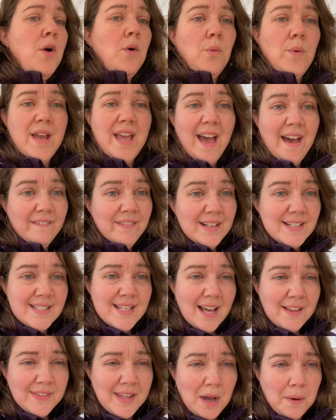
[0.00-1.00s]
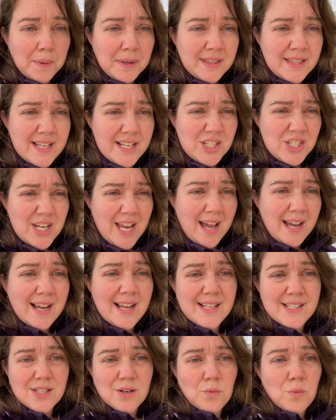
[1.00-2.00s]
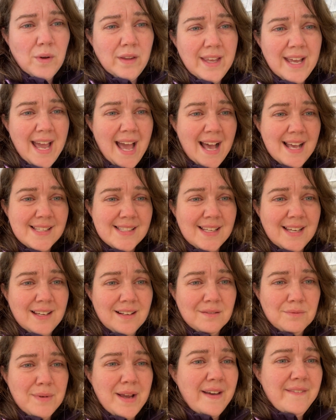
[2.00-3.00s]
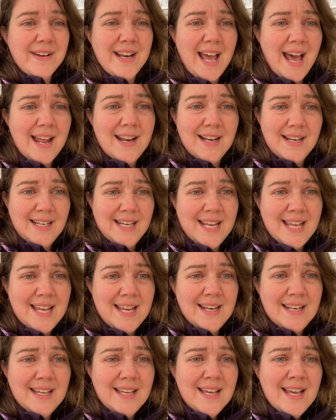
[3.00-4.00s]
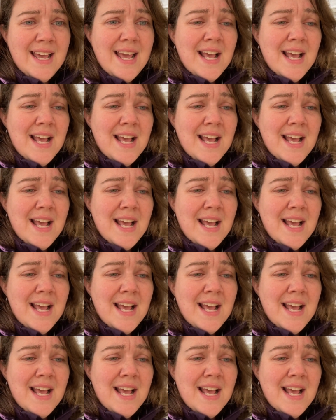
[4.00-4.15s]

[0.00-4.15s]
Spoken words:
We haven't done that with these yet because it really we haven't had a need.